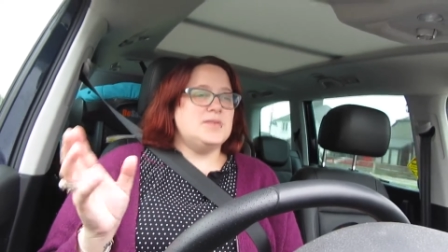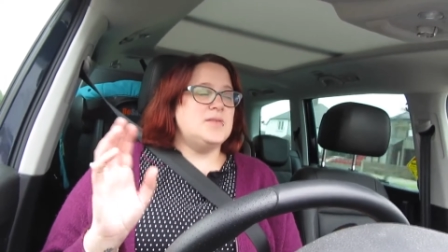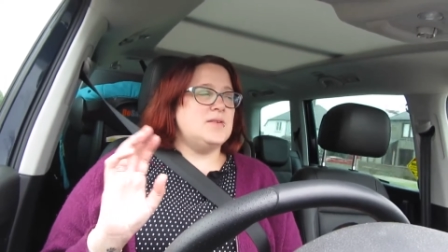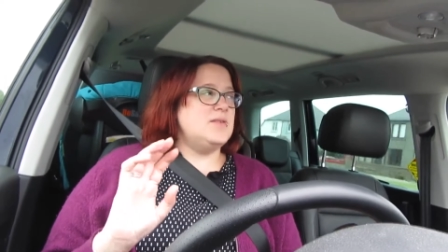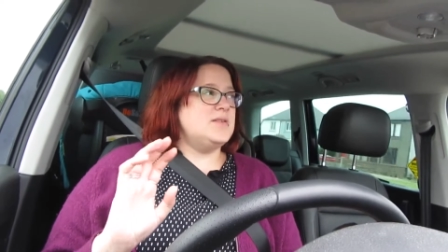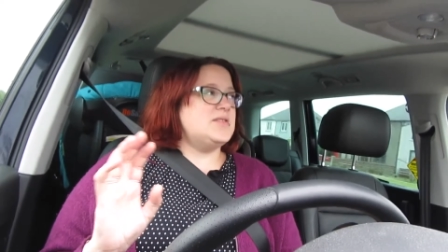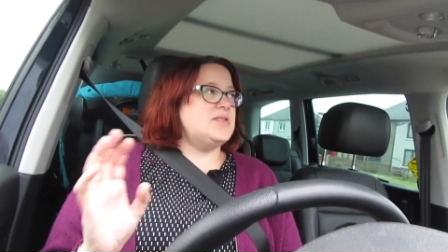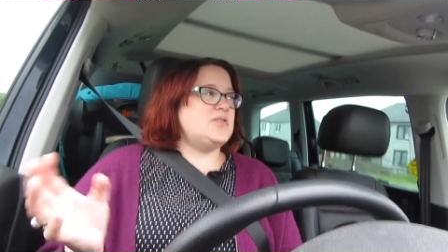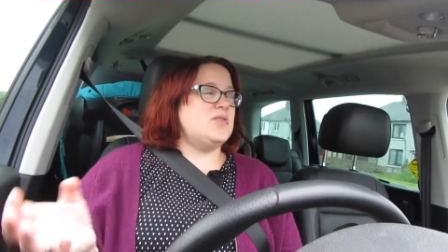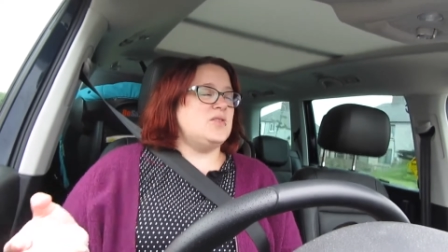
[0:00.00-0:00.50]

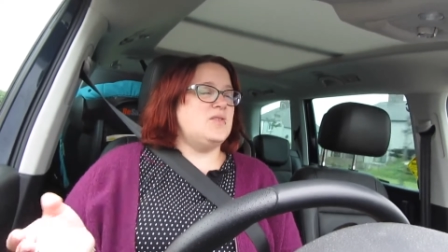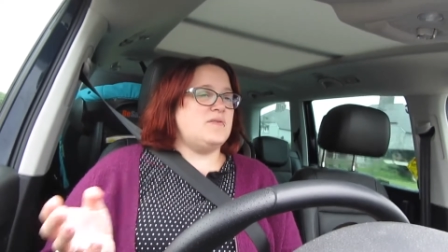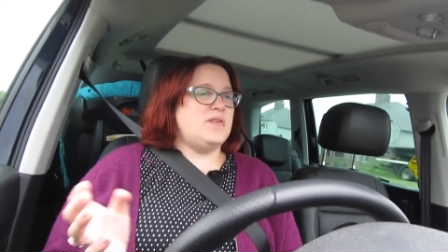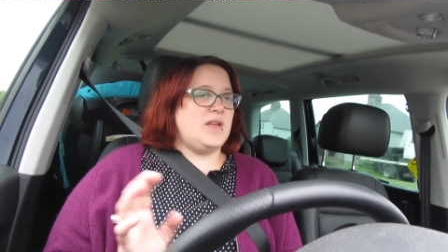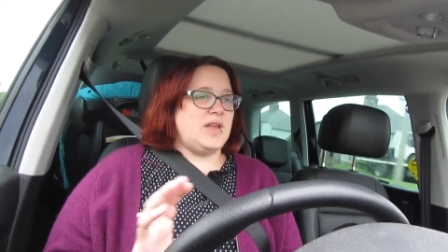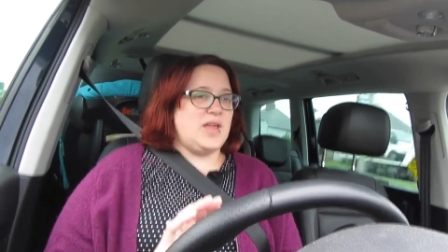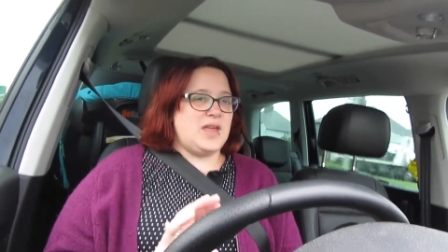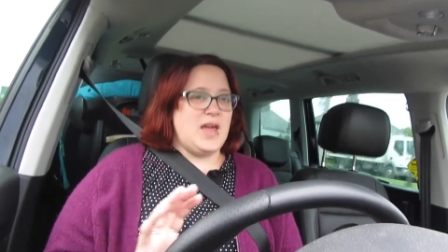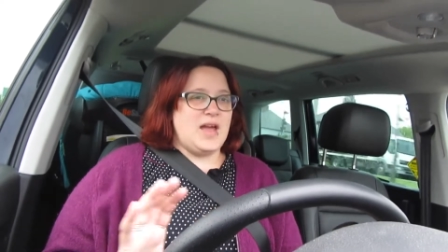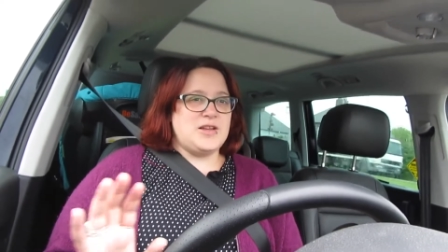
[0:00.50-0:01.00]
So it's sort of
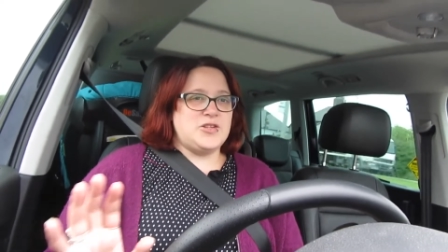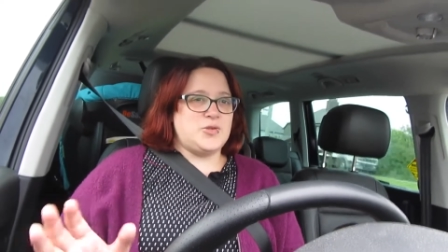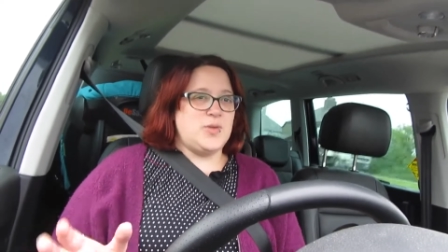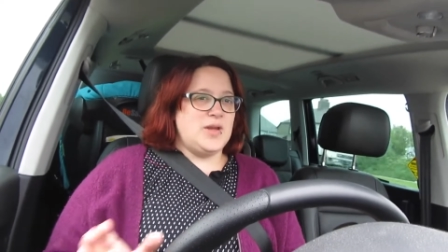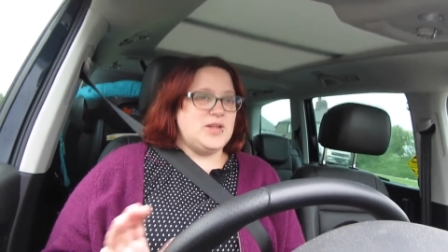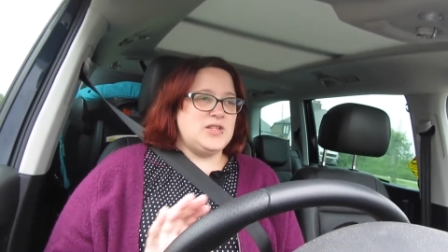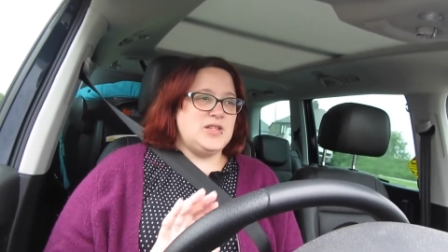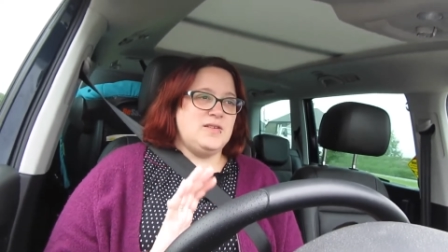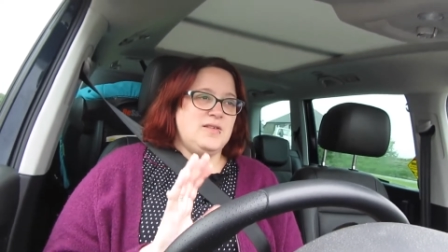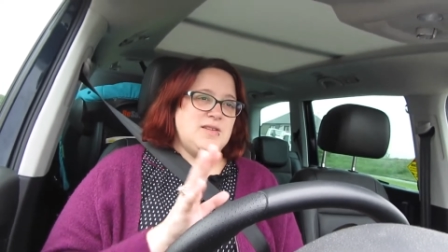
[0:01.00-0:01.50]
like a
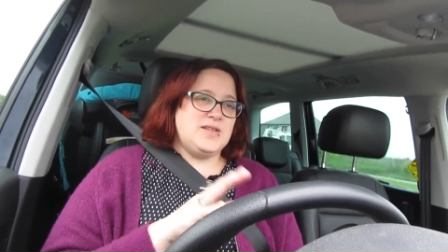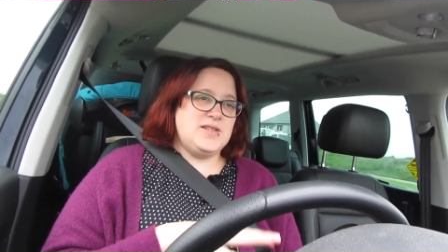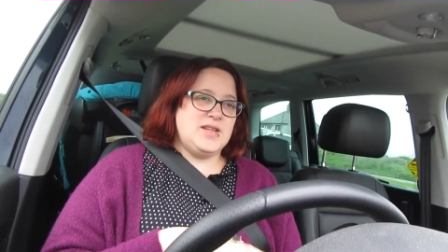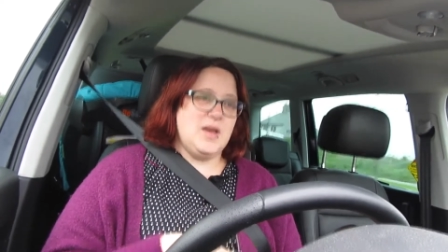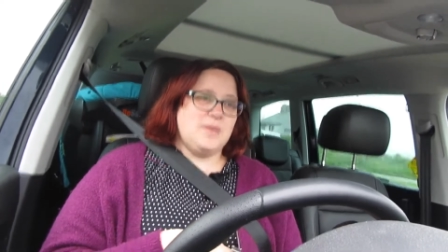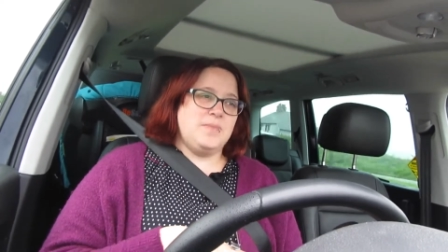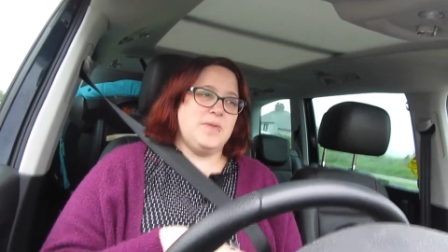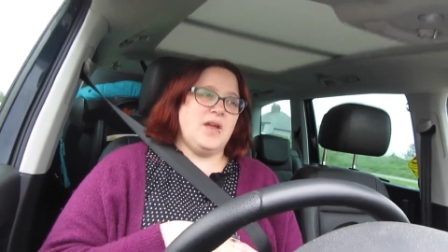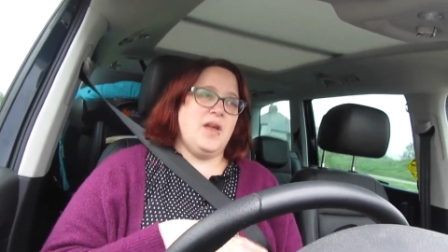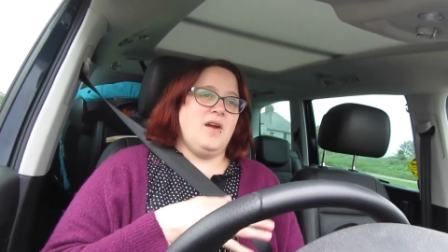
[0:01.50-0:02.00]
catch-22, I
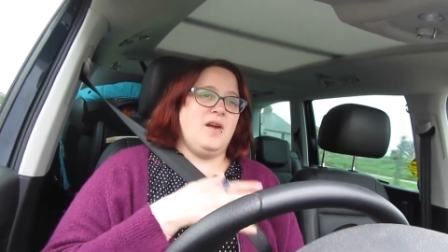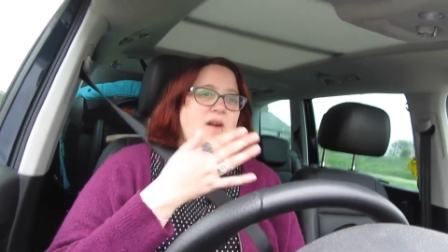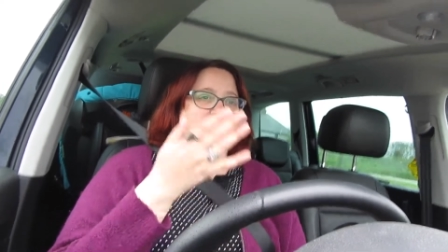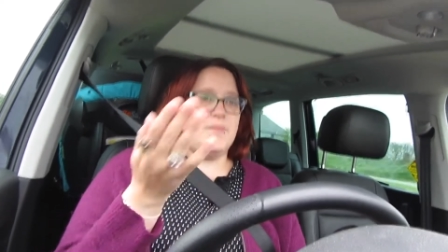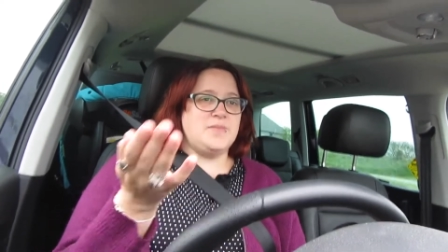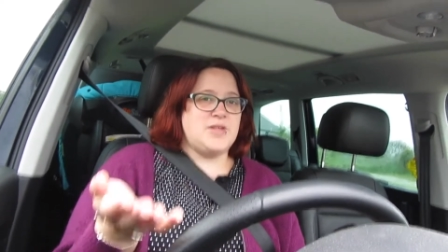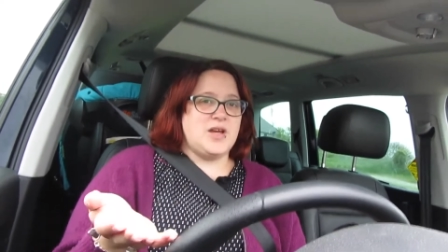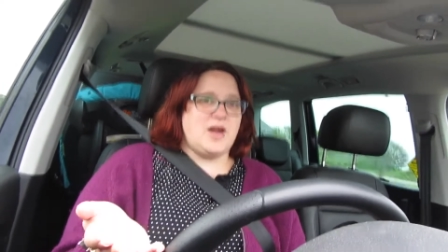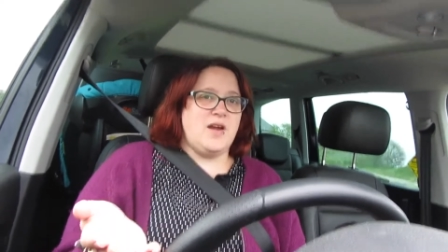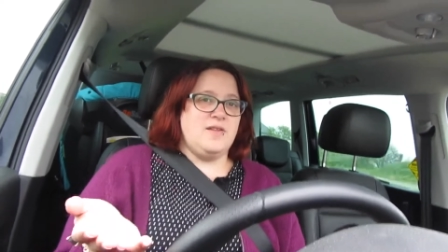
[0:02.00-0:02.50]
stay up later,
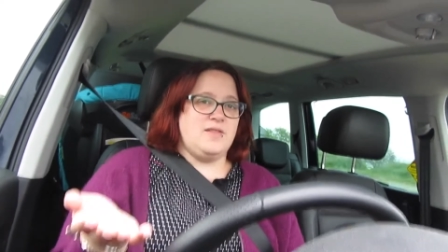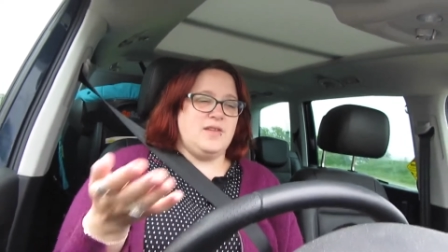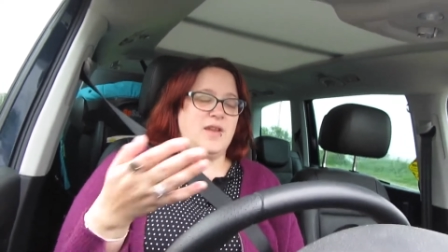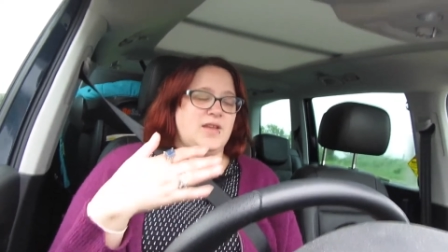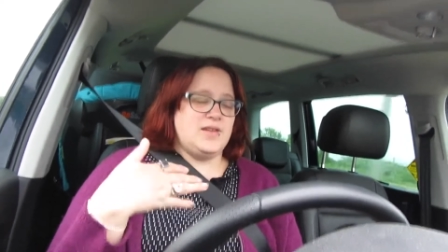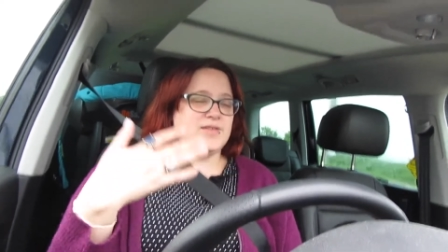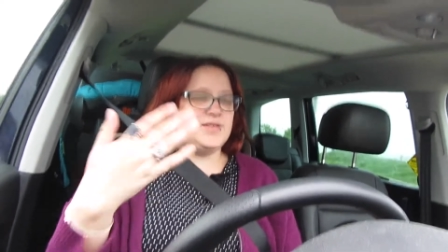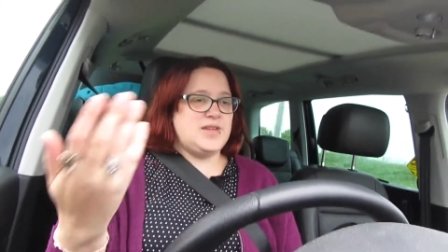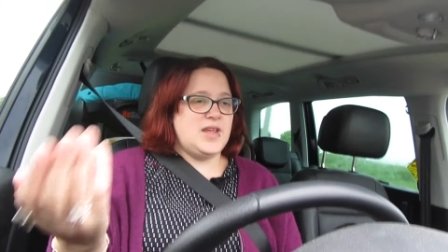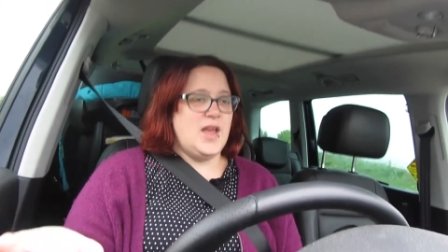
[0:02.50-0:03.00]
I'm tired the
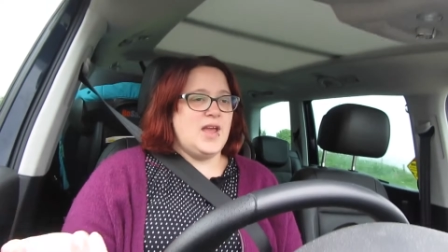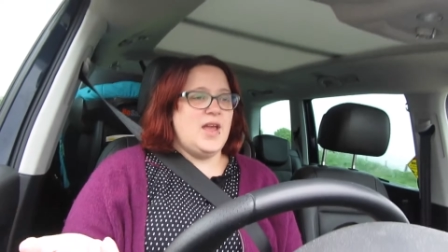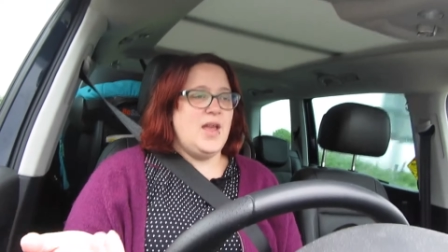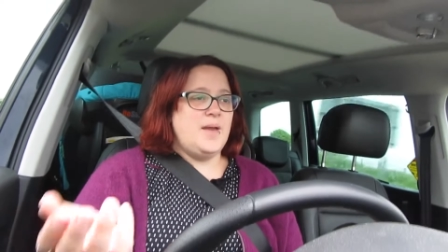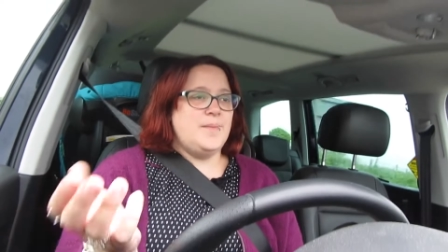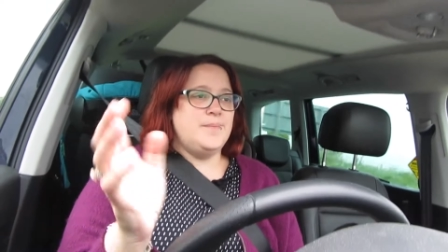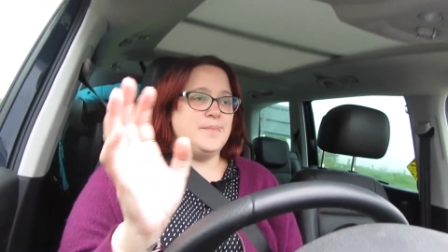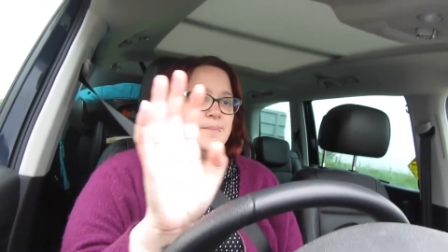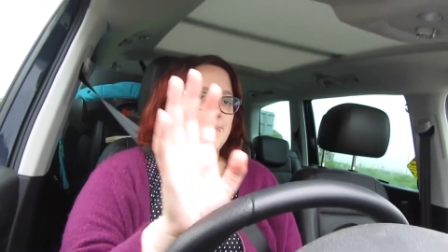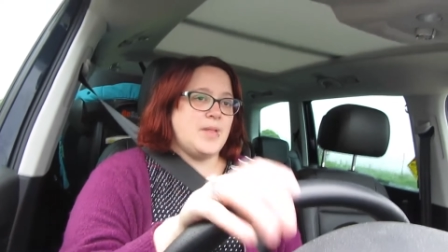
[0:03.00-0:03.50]
next
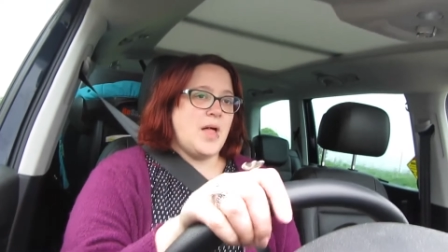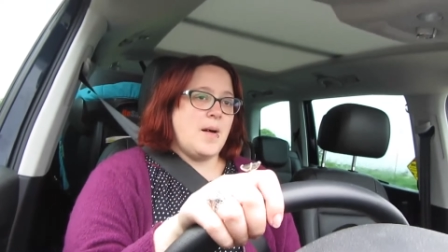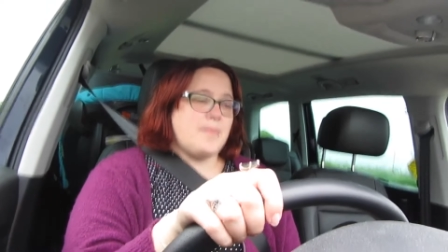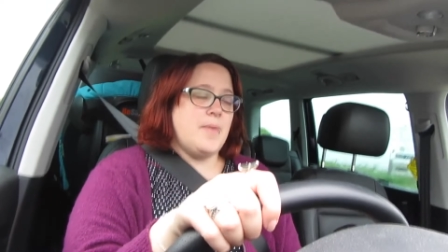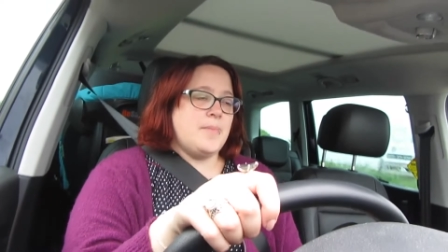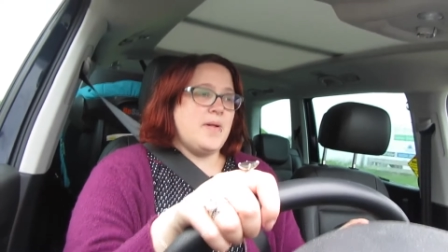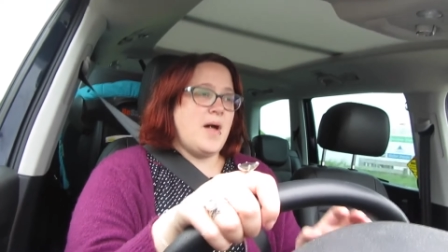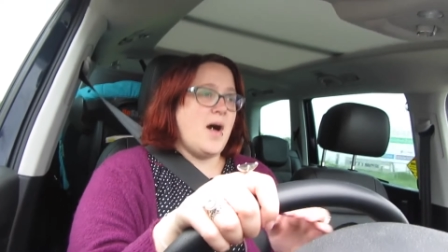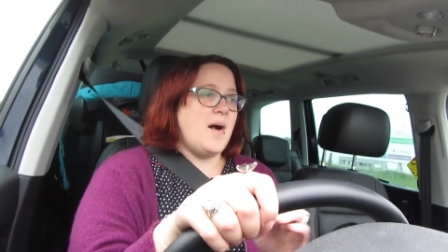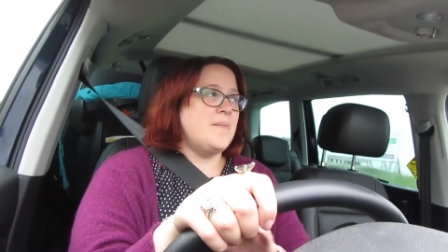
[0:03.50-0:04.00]
day, blah
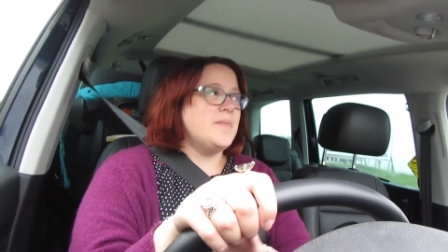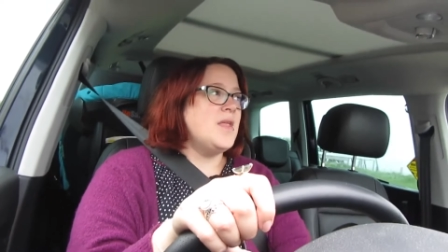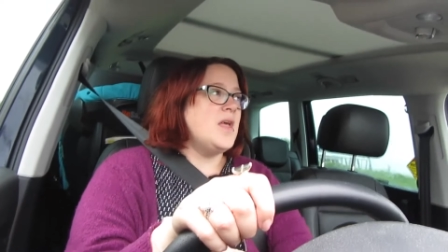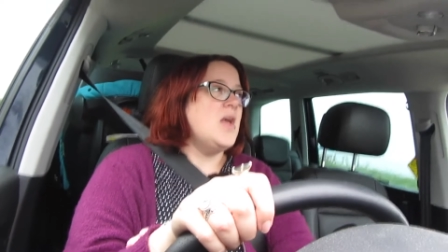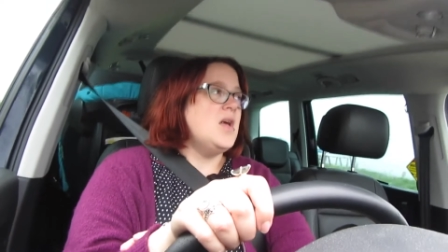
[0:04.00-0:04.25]
blah blah.